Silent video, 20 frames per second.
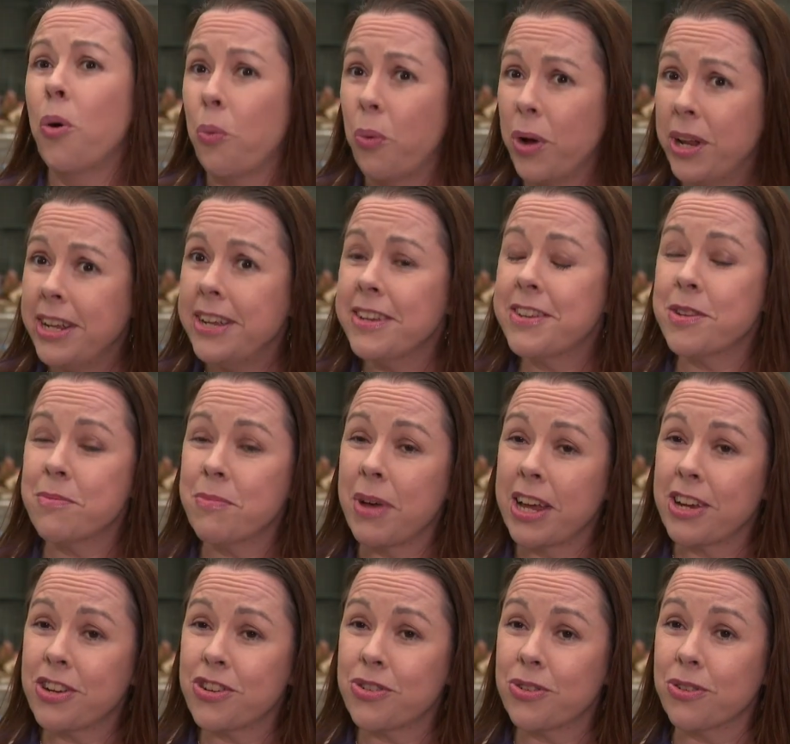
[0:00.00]
We need to
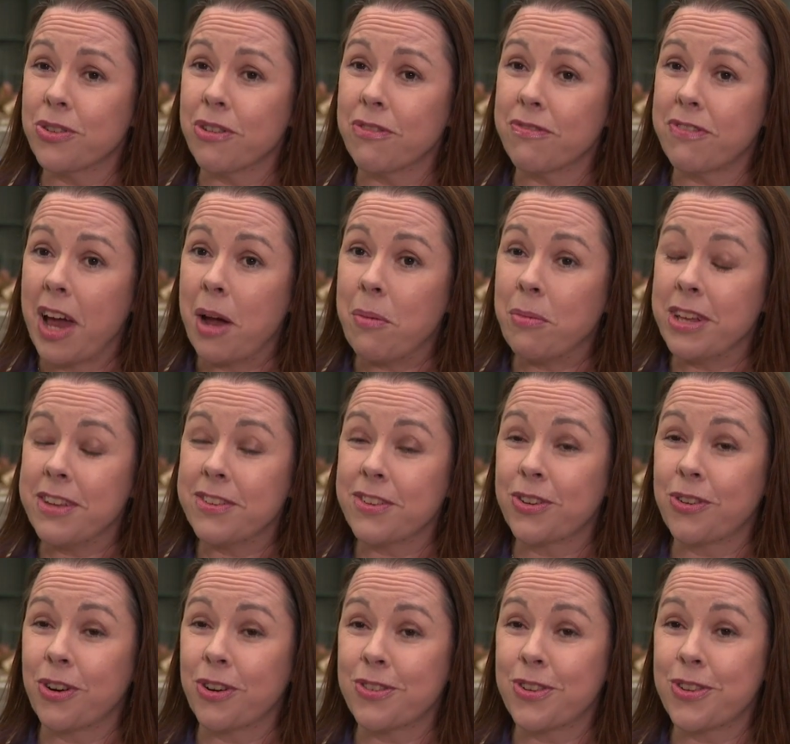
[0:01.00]
make sure that families
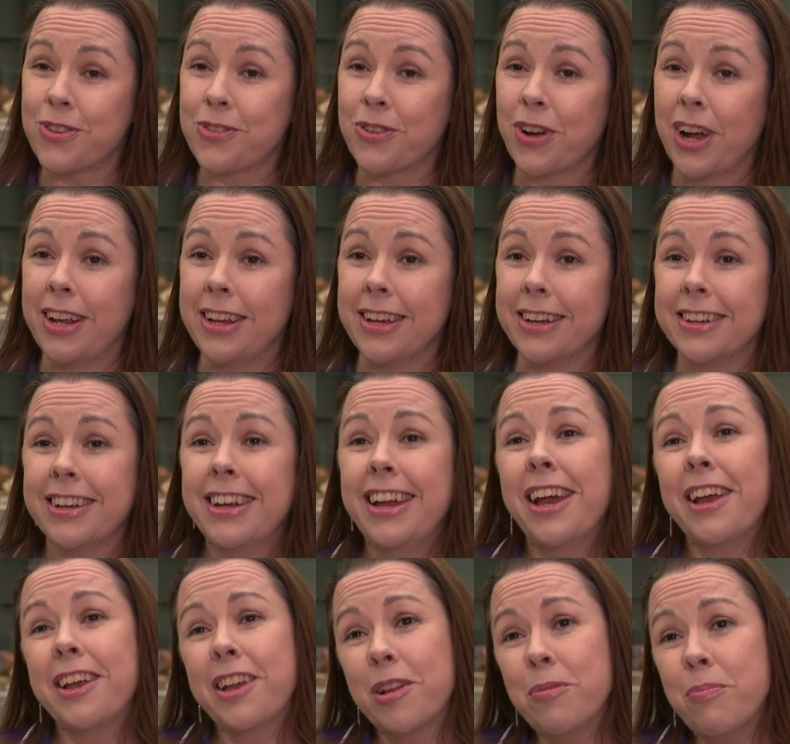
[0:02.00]
across Australia
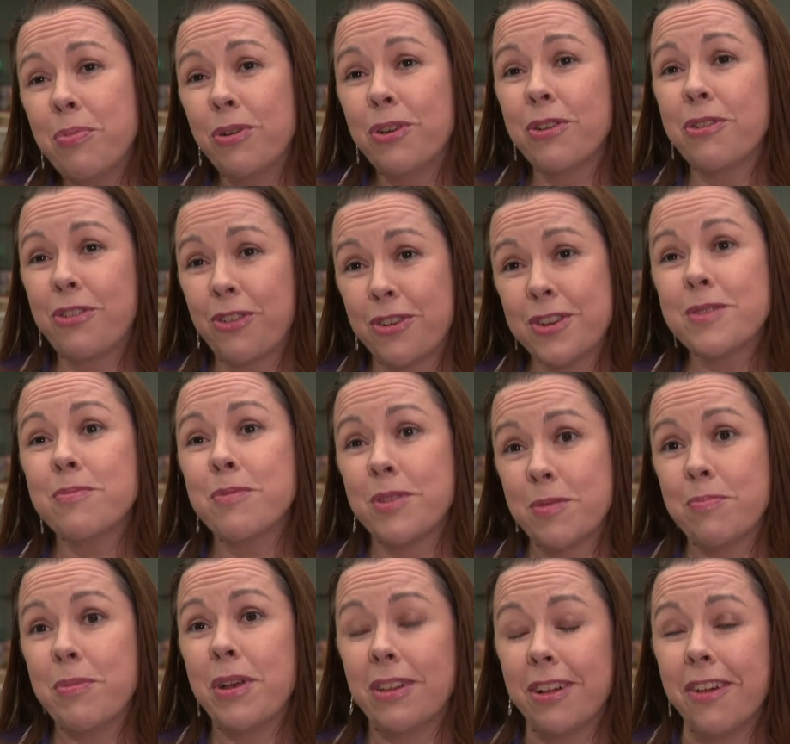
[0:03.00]
can put a
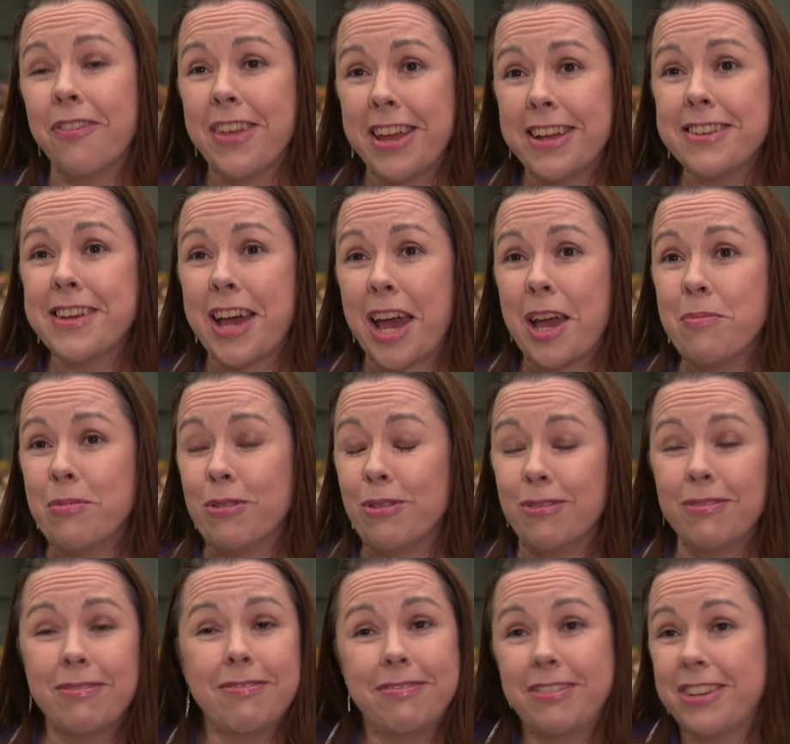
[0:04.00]
Christmas meal on their
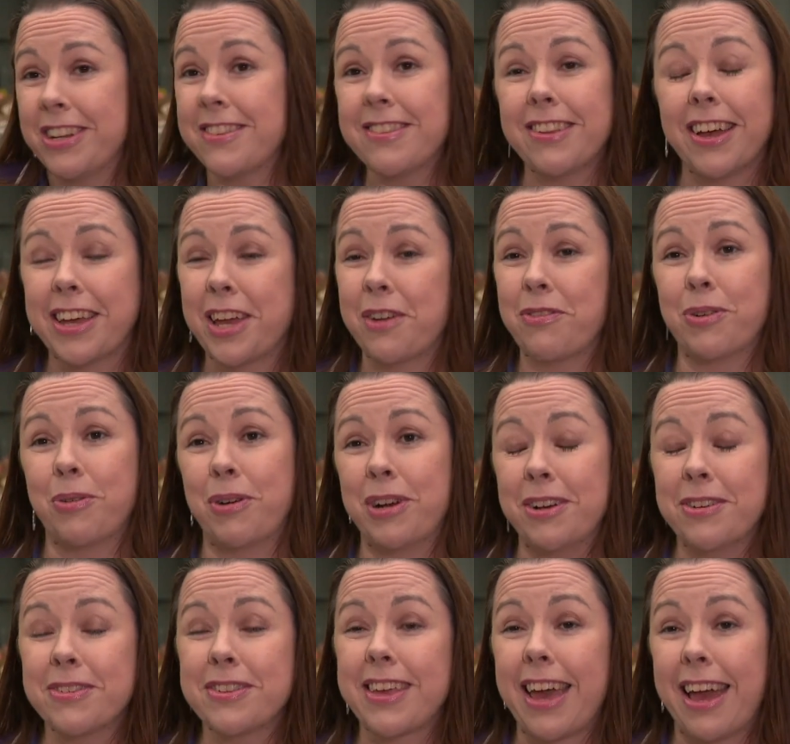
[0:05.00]
table, just like everyone
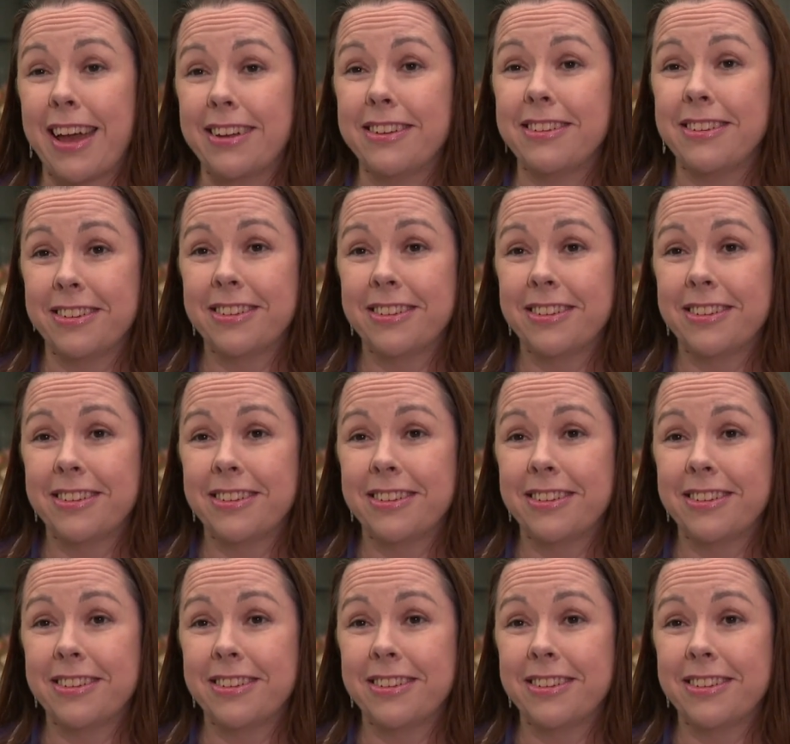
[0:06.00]
else can.